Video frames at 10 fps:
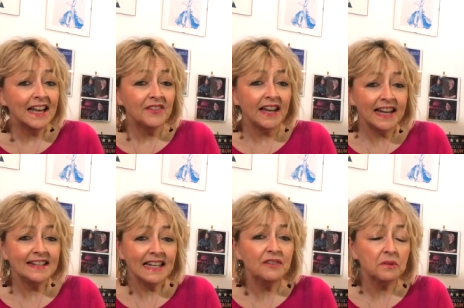that he
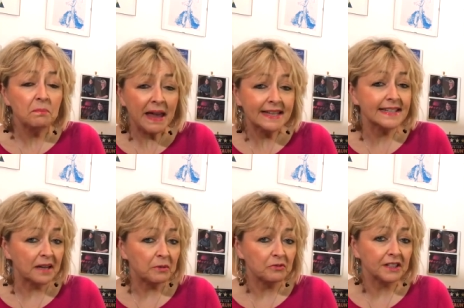had even met
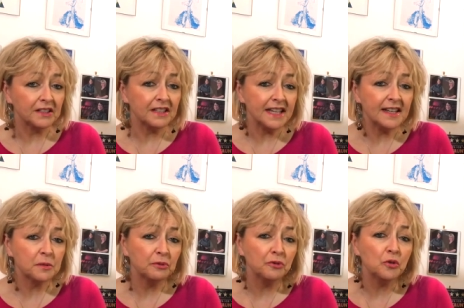Damon Runyon years
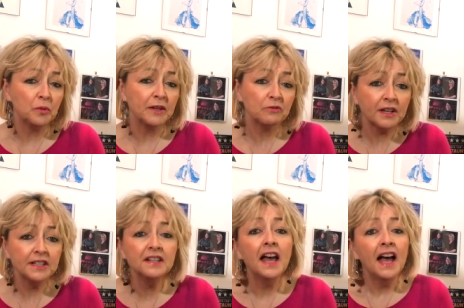before, when
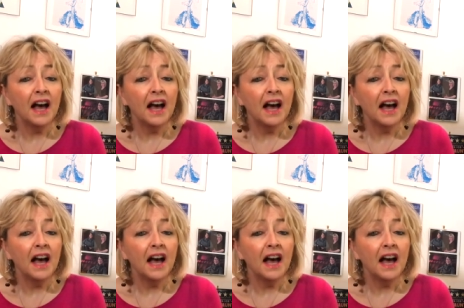Runyon,